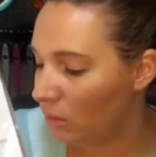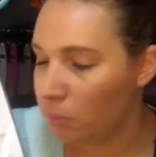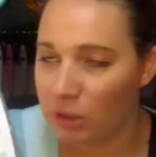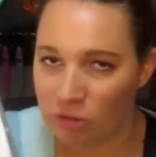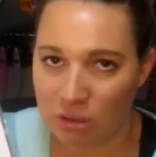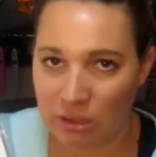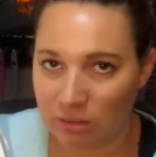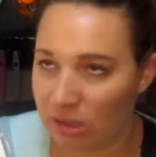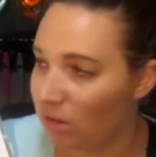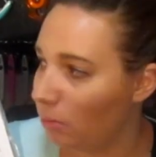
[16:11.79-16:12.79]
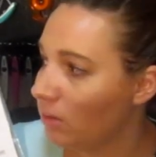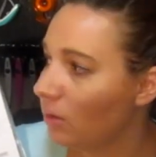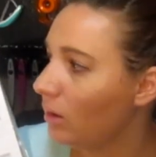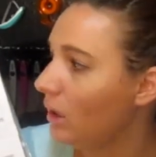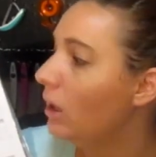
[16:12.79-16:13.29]
Special needs kids,
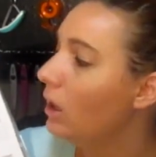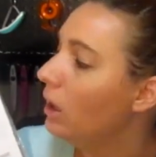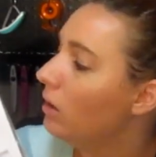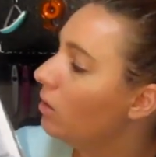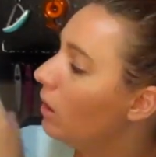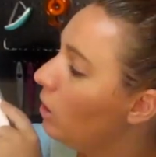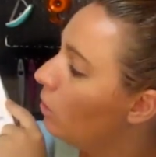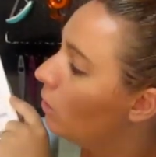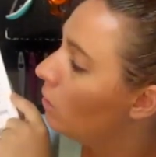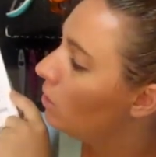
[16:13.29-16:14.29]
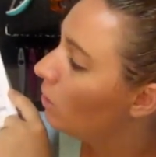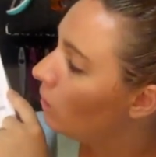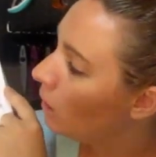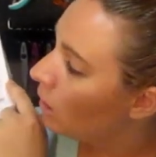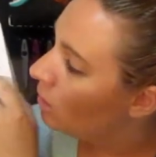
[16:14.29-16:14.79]
basically, to let you know what's
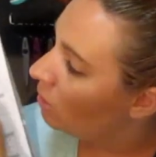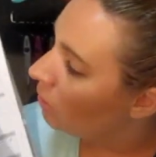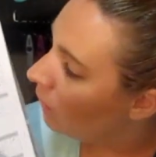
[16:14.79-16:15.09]
going on. So